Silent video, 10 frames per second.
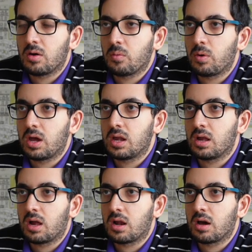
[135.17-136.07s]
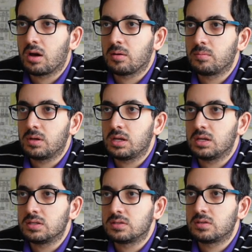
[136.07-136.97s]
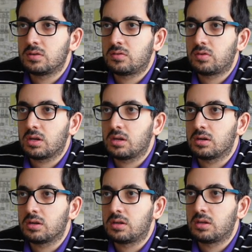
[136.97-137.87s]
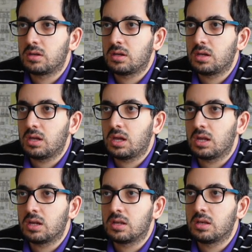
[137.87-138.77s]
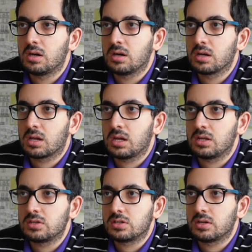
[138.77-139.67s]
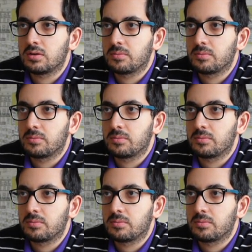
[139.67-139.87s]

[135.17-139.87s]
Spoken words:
when alarm is triggered in the kitchen.